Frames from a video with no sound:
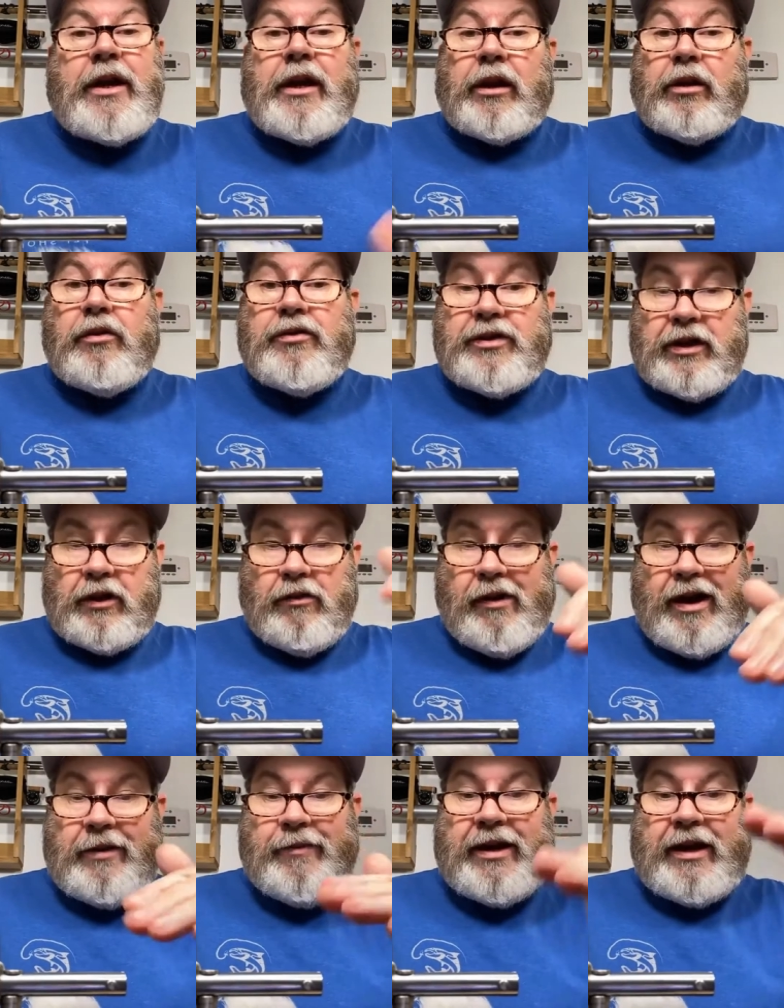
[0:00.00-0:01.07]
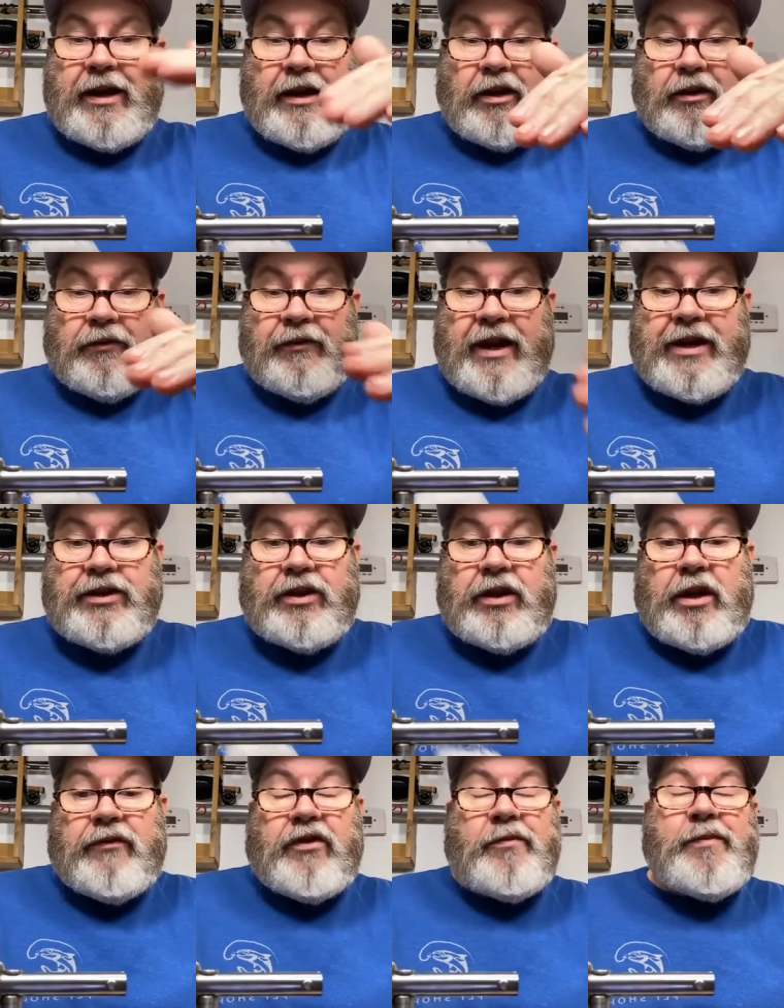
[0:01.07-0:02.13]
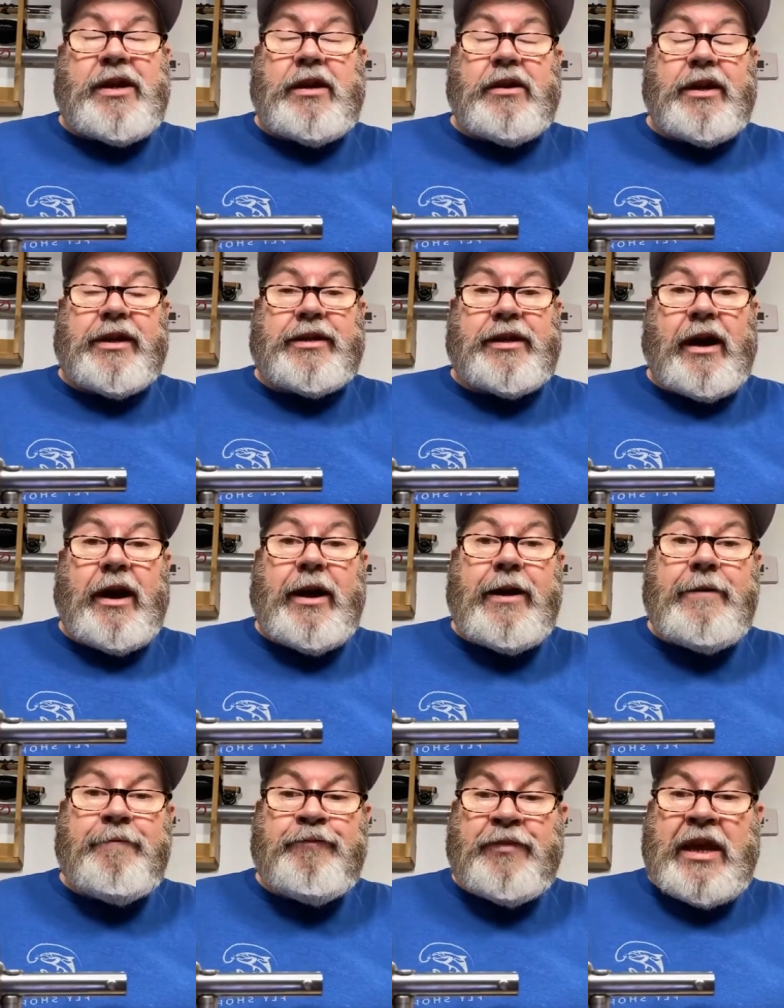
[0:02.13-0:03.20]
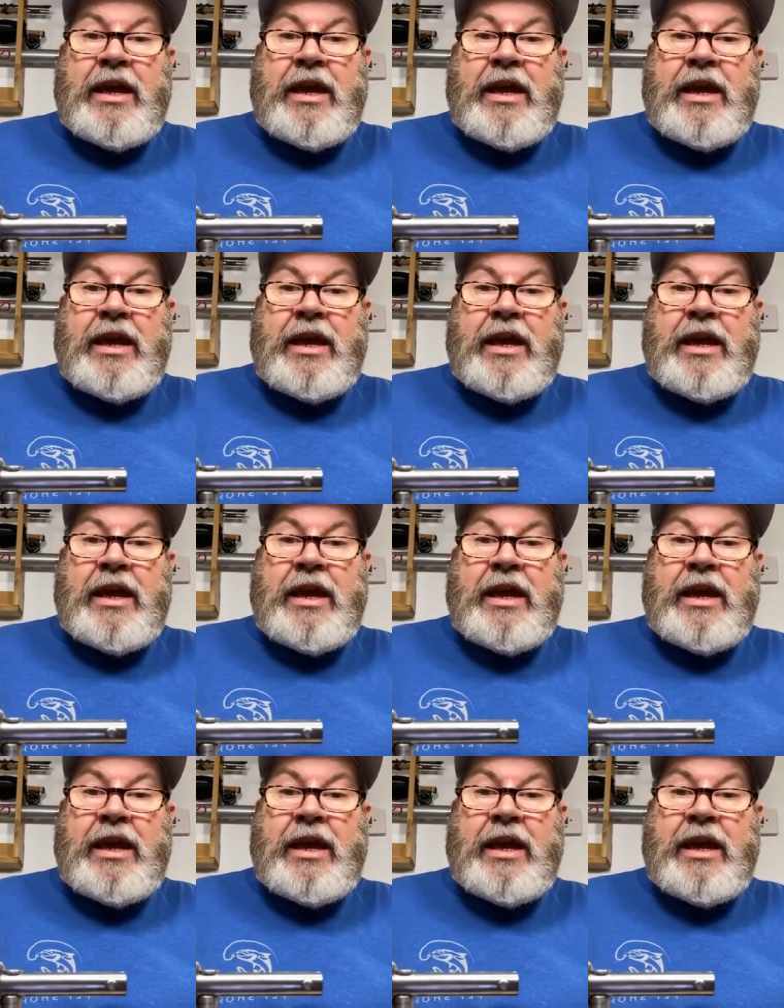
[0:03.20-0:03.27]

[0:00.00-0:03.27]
losing quite a bit of elevation over a period of time,